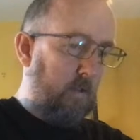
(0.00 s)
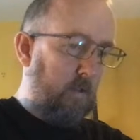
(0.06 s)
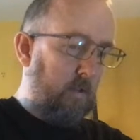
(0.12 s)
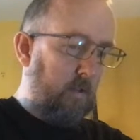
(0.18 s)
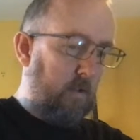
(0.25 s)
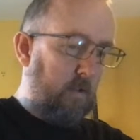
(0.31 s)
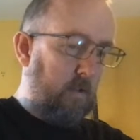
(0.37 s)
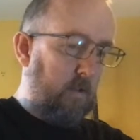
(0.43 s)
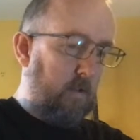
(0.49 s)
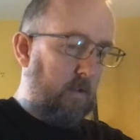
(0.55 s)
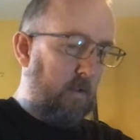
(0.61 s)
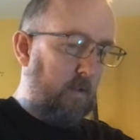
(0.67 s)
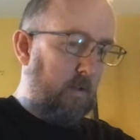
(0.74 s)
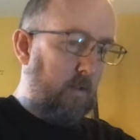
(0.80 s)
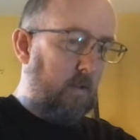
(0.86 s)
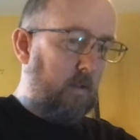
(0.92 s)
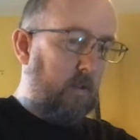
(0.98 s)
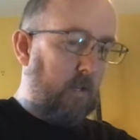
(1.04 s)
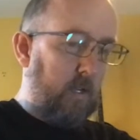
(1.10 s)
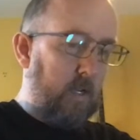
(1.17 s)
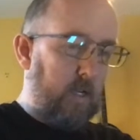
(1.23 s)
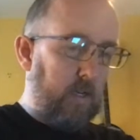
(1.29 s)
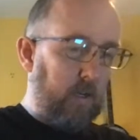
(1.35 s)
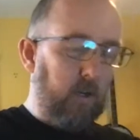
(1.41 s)

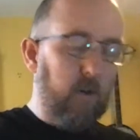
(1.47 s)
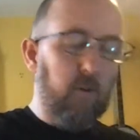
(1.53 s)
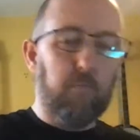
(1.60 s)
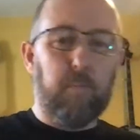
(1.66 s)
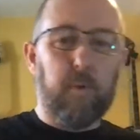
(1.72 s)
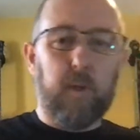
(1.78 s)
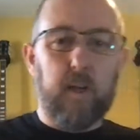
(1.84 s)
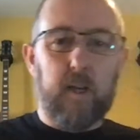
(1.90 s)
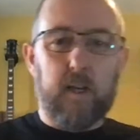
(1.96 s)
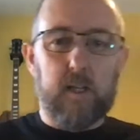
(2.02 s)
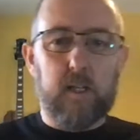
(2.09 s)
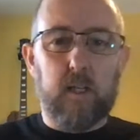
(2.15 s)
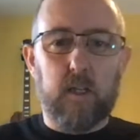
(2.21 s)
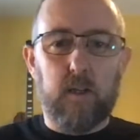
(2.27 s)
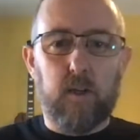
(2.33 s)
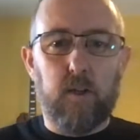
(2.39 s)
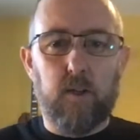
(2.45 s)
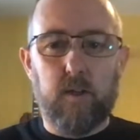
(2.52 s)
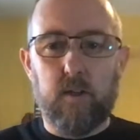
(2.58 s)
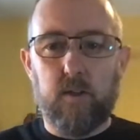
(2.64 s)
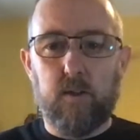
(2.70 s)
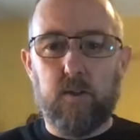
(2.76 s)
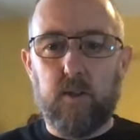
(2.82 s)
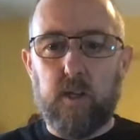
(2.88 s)
It's kind of complicated
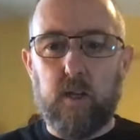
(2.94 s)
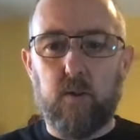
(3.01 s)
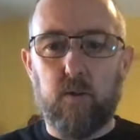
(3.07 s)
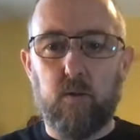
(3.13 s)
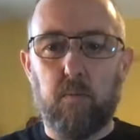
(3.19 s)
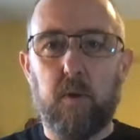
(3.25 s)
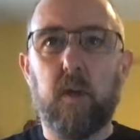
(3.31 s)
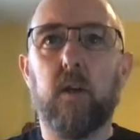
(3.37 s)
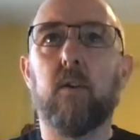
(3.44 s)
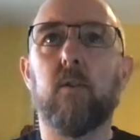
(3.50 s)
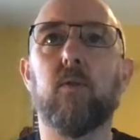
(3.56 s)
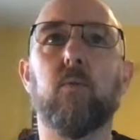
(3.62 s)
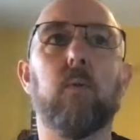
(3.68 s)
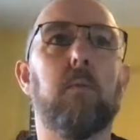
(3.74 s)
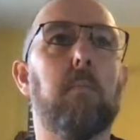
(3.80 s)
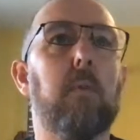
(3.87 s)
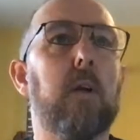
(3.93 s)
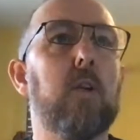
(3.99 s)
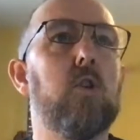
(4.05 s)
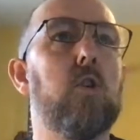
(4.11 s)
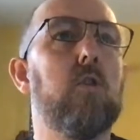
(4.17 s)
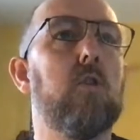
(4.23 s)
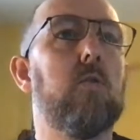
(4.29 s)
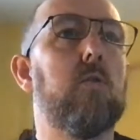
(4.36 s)
setup here. I just want to
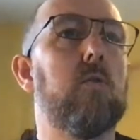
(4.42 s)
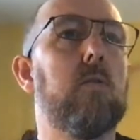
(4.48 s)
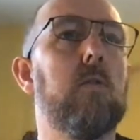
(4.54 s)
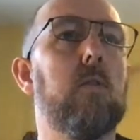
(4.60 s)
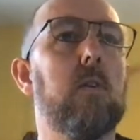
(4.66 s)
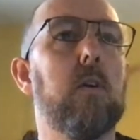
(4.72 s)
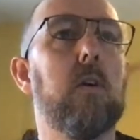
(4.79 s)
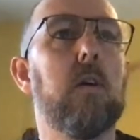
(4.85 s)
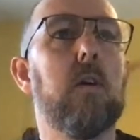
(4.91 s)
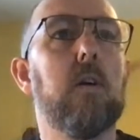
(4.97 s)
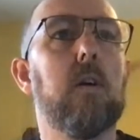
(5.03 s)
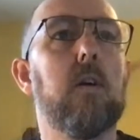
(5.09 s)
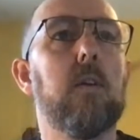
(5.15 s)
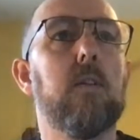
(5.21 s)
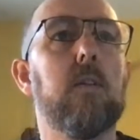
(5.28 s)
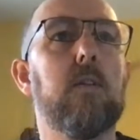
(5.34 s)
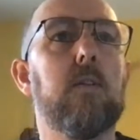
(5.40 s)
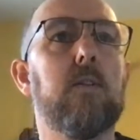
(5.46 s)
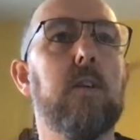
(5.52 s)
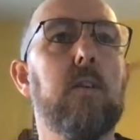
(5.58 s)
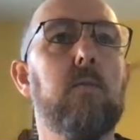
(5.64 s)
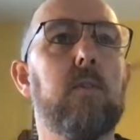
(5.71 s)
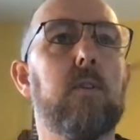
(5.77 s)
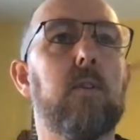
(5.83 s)
make sure that the
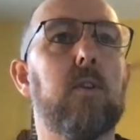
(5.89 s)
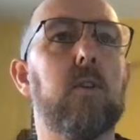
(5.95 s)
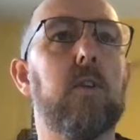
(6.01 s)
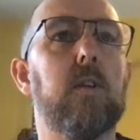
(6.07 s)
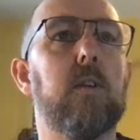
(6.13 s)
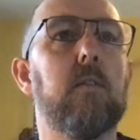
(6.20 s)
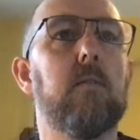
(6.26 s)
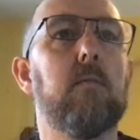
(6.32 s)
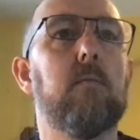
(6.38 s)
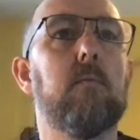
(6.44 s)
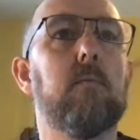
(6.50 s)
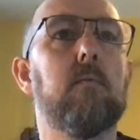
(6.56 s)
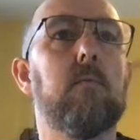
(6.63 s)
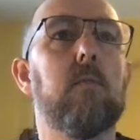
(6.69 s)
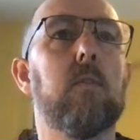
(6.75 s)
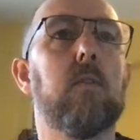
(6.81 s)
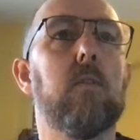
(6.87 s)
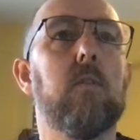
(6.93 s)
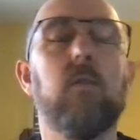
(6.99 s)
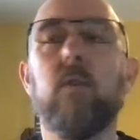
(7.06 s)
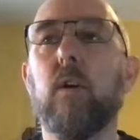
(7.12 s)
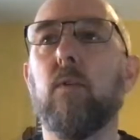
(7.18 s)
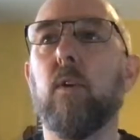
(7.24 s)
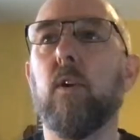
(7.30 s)
sound is good.
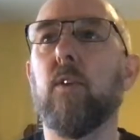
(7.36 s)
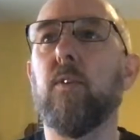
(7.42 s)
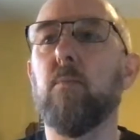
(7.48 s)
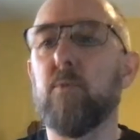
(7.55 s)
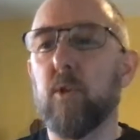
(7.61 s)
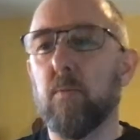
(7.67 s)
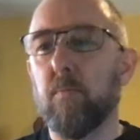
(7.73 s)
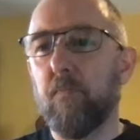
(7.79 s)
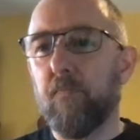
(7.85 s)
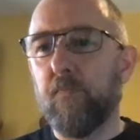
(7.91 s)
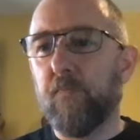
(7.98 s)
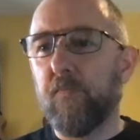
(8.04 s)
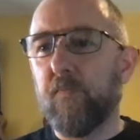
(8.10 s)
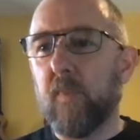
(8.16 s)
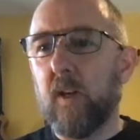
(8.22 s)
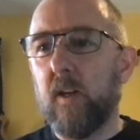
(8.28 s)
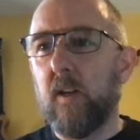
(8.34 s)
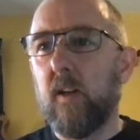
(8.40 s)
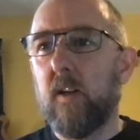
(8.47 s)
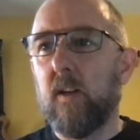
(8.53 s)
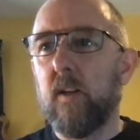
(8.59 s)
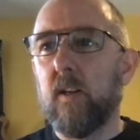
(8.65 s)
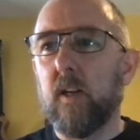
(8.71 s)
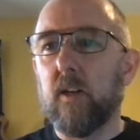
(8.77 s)
All right, I've got a thumbs up.
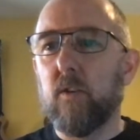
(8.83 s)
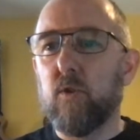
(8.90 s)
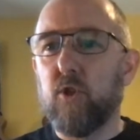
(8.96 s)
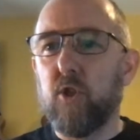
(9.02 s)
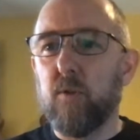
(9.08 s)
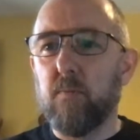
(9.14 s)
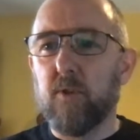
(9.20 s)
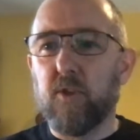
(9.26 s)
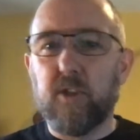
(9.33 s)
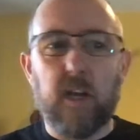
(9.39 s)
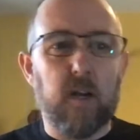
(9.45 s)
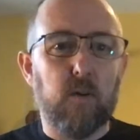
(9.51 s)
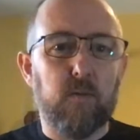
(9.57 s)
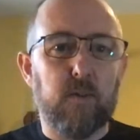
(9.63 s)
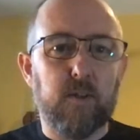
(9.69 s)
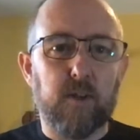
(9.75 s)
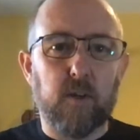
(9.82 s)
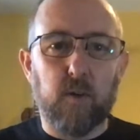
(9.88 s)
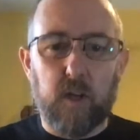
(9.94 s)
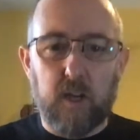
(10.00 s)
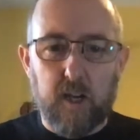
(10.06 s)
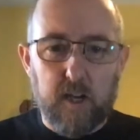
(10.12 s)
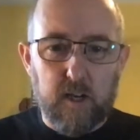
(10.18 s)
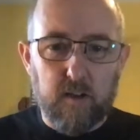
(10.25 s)
I'm going to assume the sound is
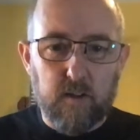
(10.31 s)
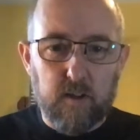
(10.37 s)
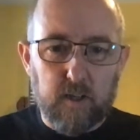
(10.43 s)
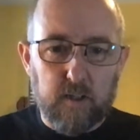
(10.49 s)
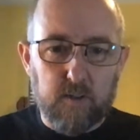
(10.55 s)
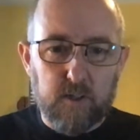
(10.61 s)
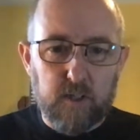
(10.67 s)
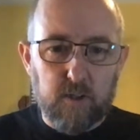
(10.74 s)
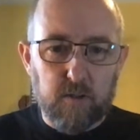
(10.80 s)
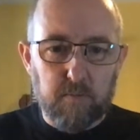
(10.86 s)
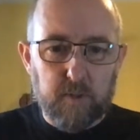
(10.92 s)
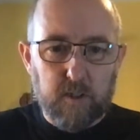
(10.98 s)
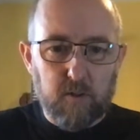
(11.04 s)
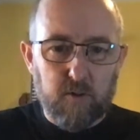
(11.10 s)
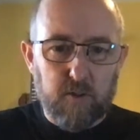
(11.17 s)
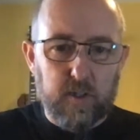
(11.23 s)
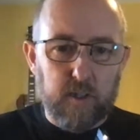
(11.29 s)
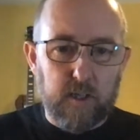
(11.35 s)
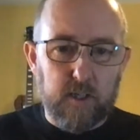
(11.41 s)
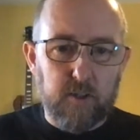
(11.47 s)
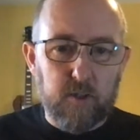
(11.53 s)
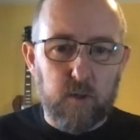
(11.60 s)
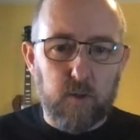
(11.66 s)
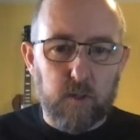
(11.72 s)
okay. I can see some little green
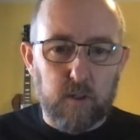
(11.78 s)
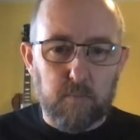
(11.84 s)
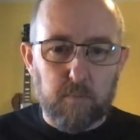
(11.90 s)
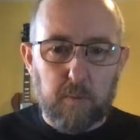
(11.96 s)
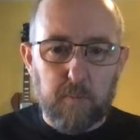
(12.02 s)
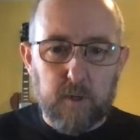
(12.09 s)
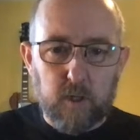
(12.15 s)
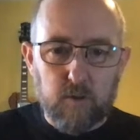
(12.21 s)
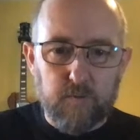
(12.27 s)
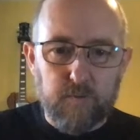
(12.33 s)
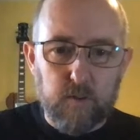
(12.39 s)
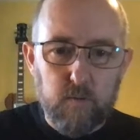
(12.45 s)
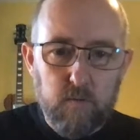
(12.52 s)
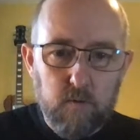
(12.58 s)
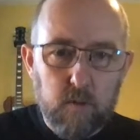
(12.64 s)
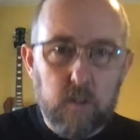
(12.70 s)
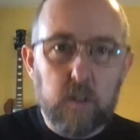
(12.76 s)
lights going on my microphone.